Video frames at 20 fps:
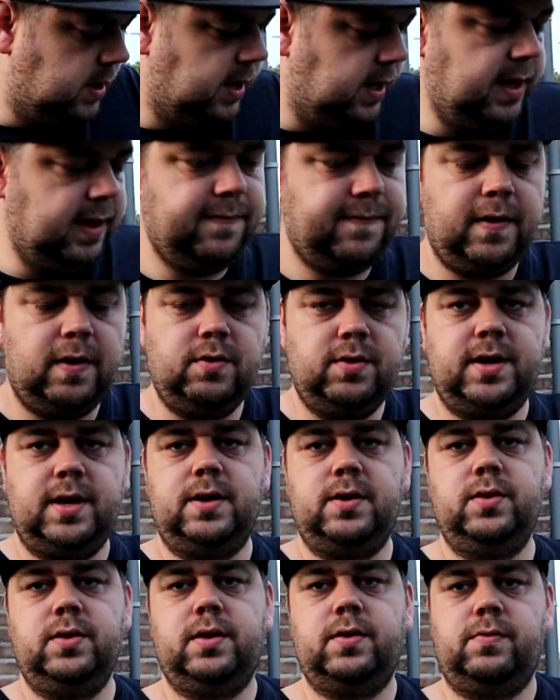he found
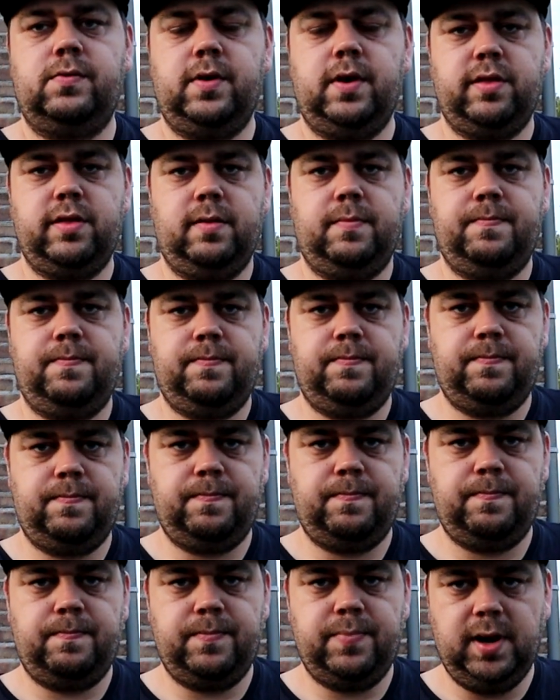out there was a
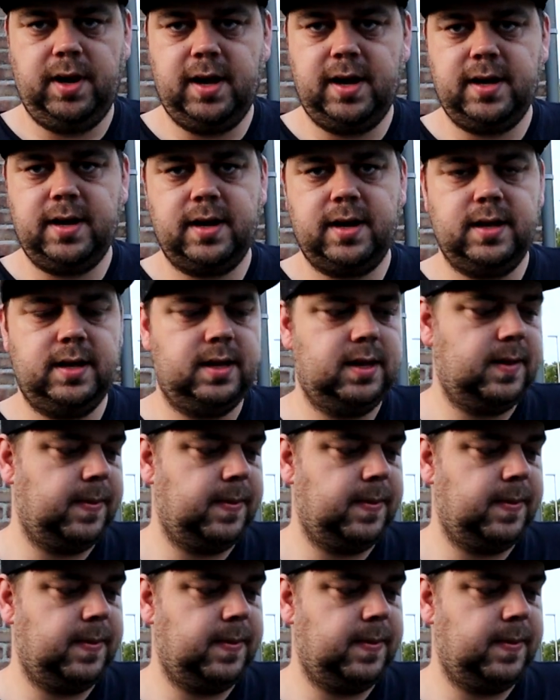plug